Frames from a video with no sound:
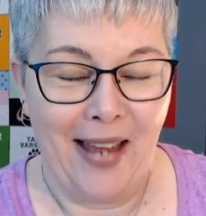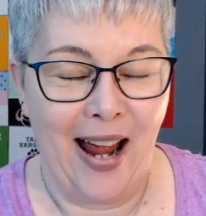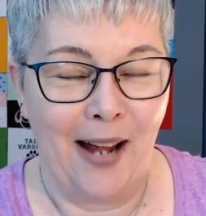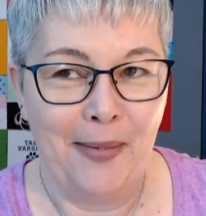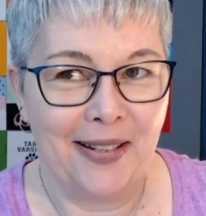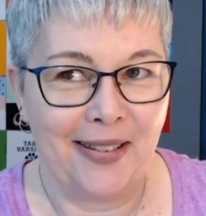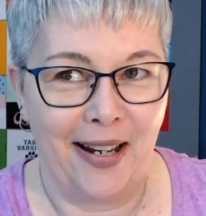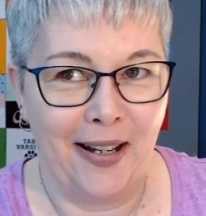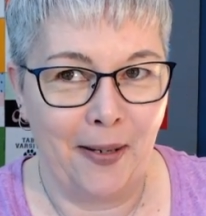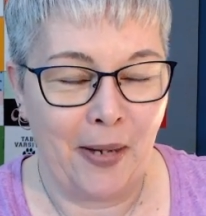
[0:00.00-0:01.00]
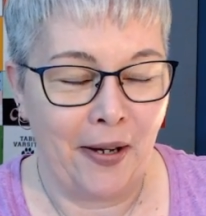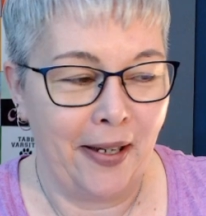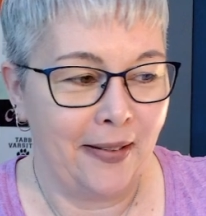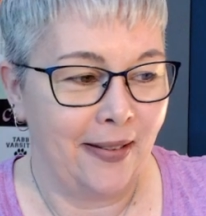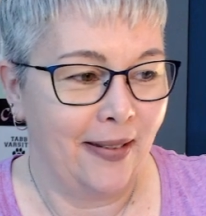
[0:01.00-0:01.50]
I'm excited about
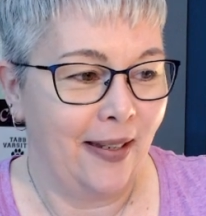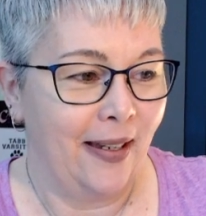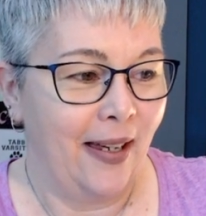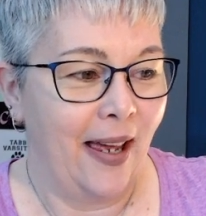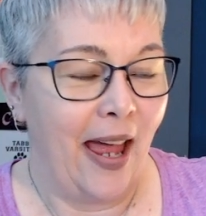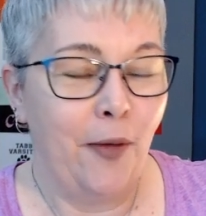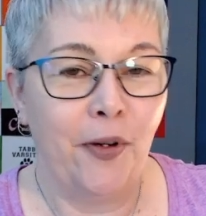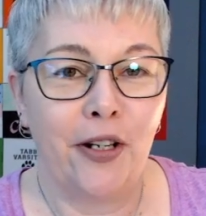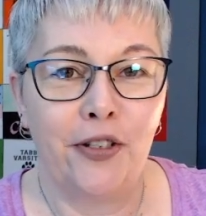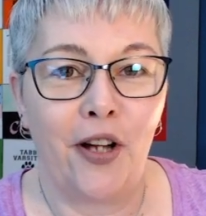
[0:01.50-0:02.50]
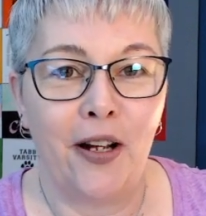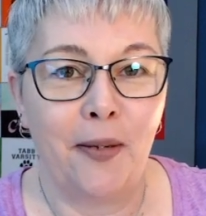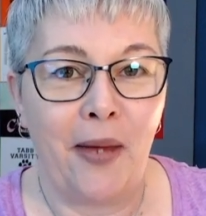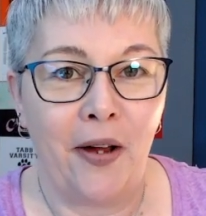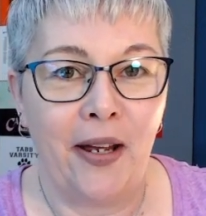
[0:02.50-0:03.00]
it. And we're going to talk
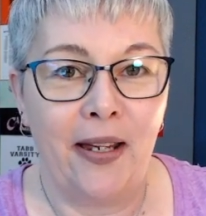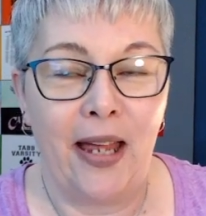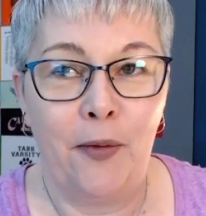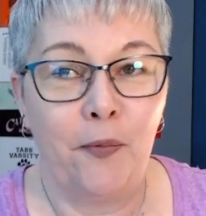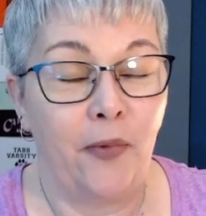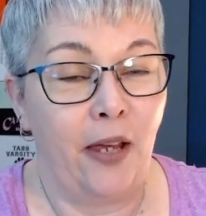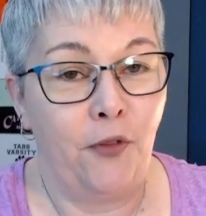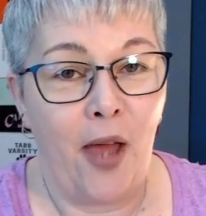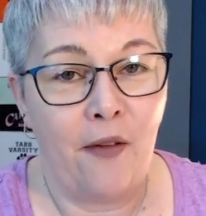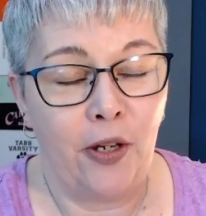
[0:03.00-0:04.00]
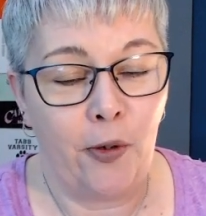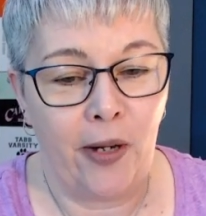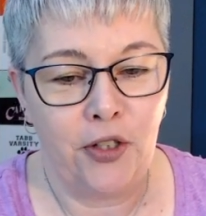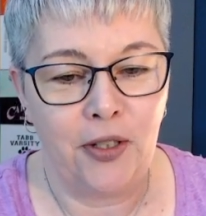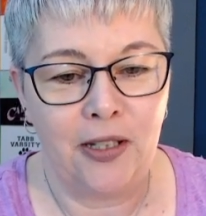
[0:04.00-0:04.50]
about it. And if you have any
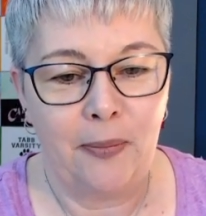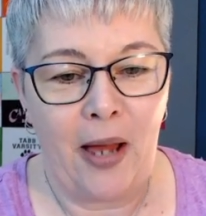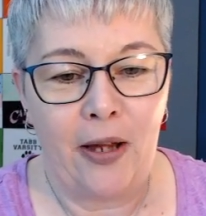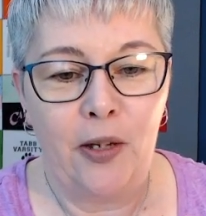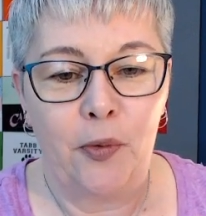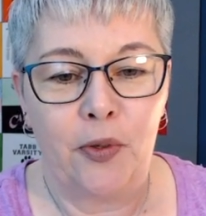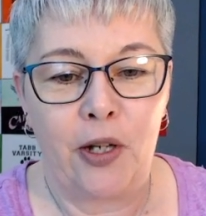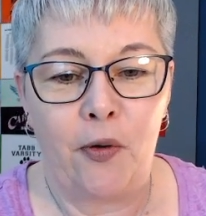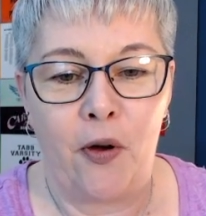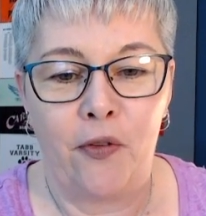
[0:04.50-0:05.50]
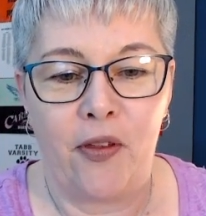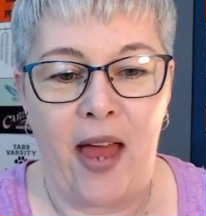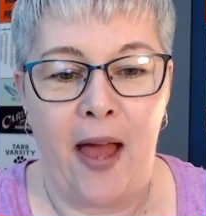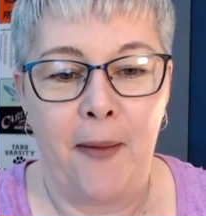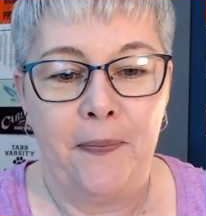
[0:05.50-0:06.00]
questions about it, we'll go over
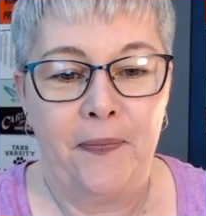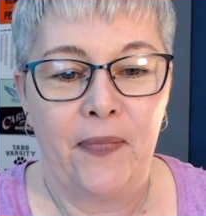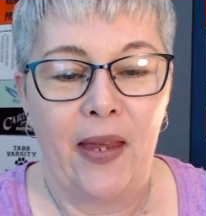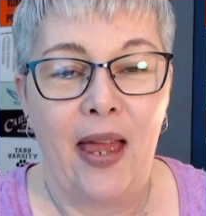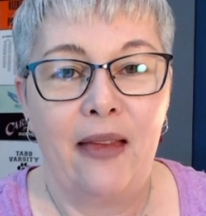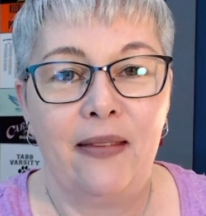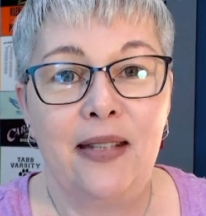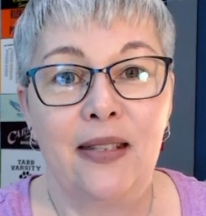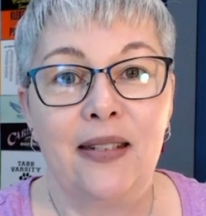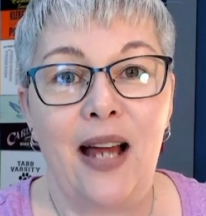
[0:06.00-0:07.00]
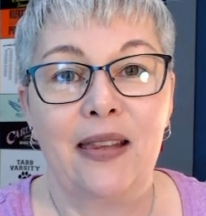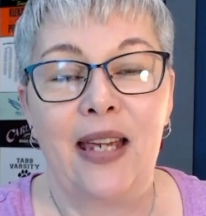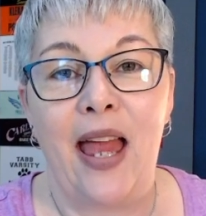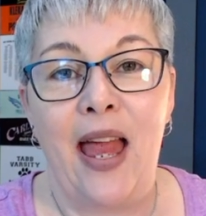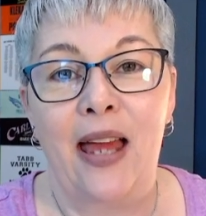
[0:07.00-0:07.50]
that. This is not
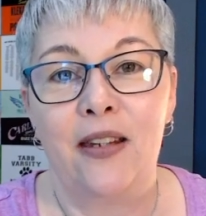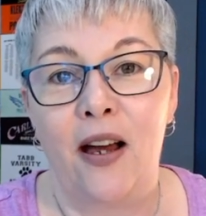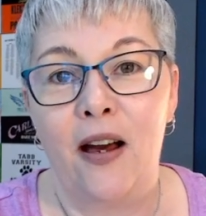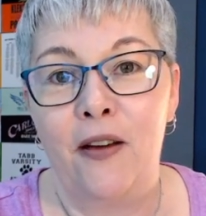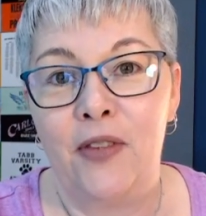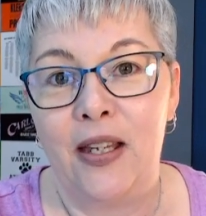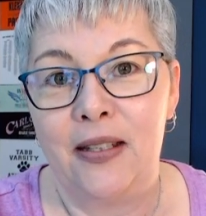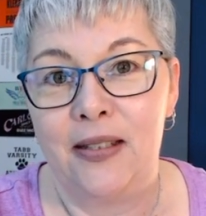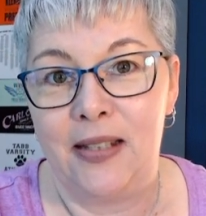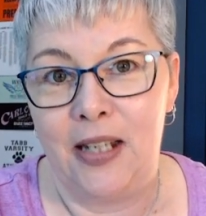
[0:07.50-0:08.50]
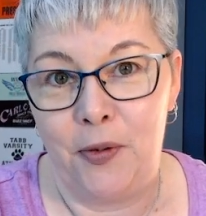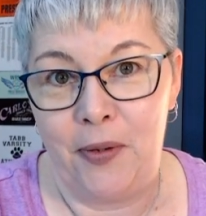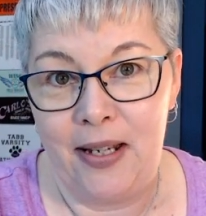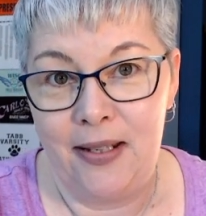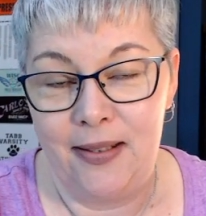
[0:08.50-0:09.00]
the end of this
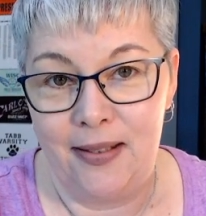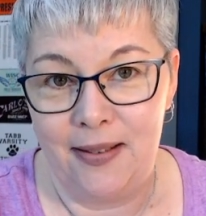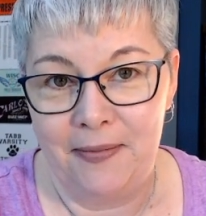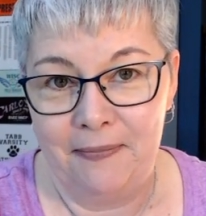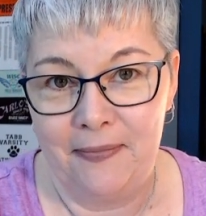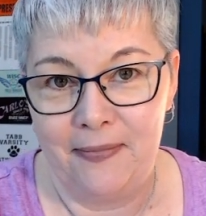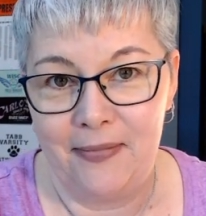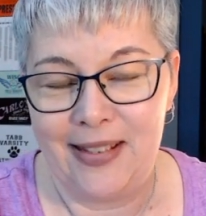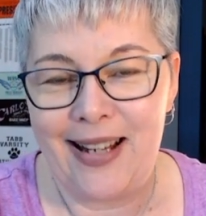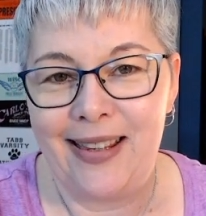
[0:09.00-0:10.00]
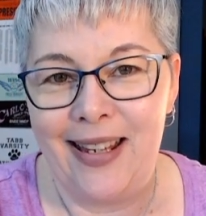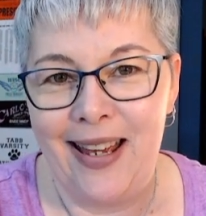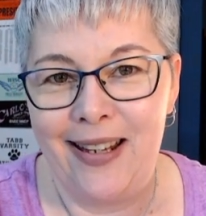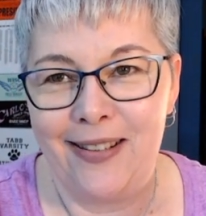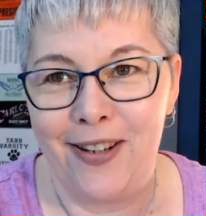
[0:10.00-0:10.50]
series. It's not the
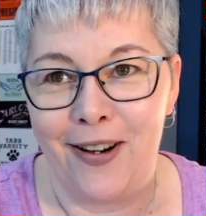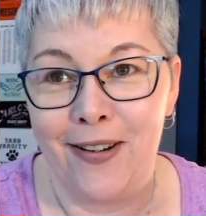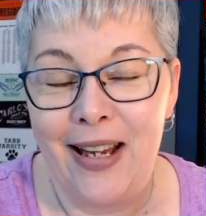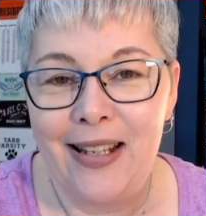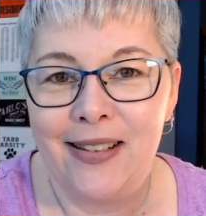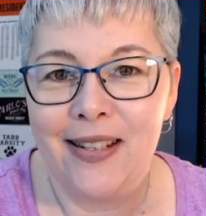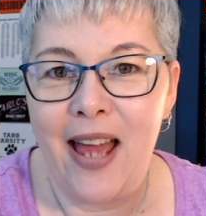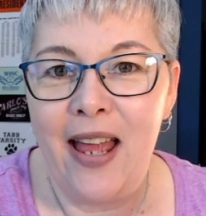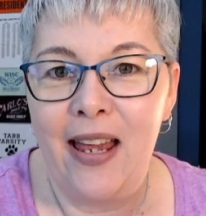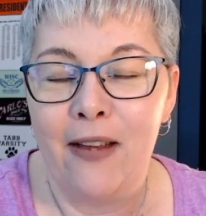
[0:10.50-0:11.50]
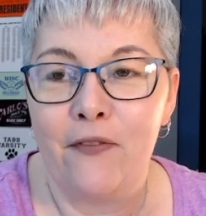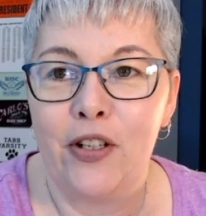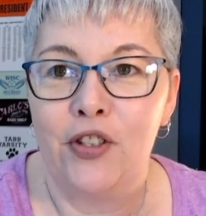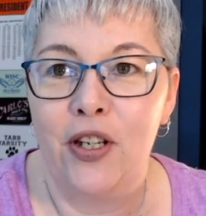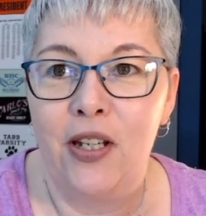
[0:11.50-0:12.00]
end, y'all. Today,
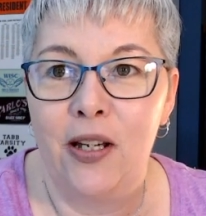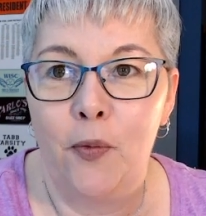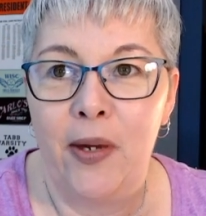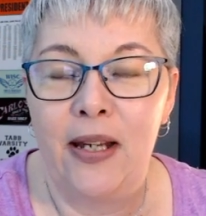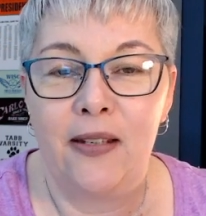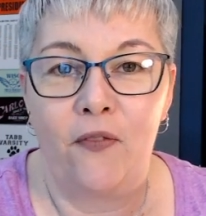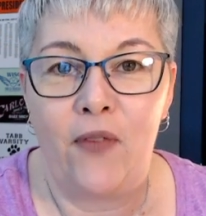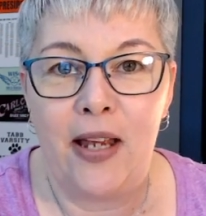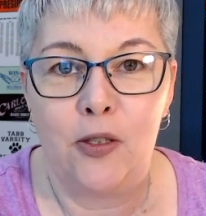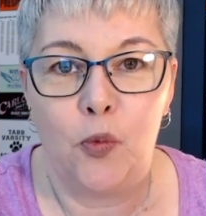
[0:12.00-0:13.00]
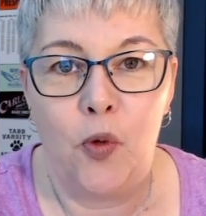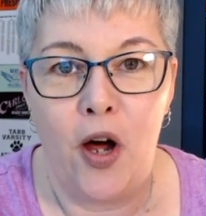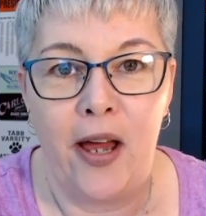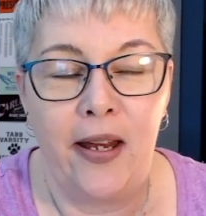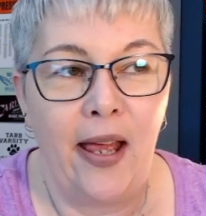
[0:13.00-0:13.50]
Virginia went into phase
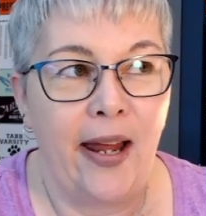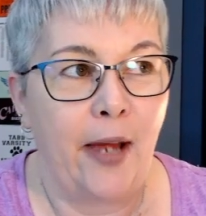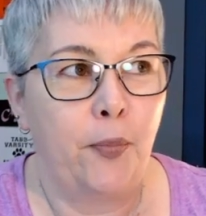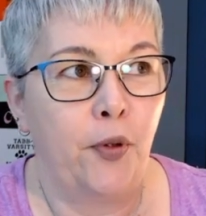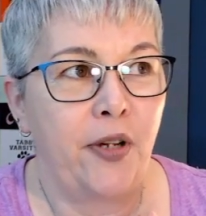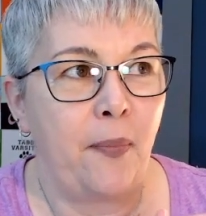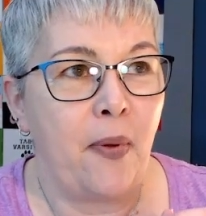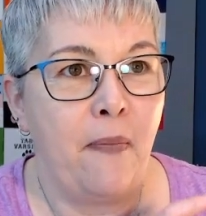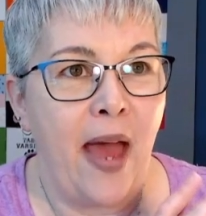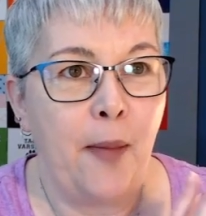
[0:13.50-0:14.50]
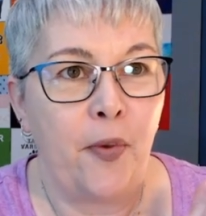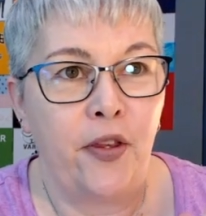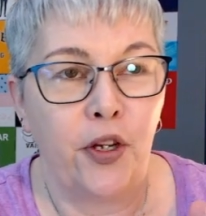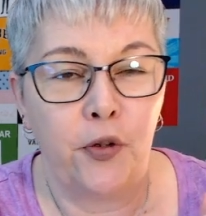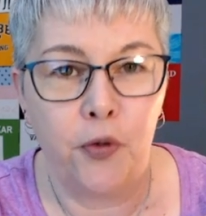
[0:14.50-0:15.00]
one, and I pulled up a map on
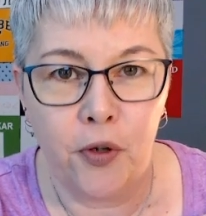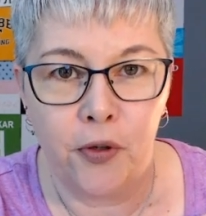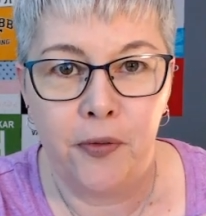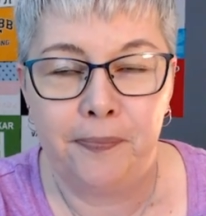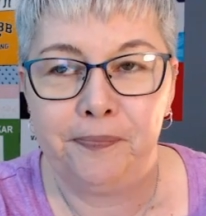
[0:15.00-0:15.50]
the Google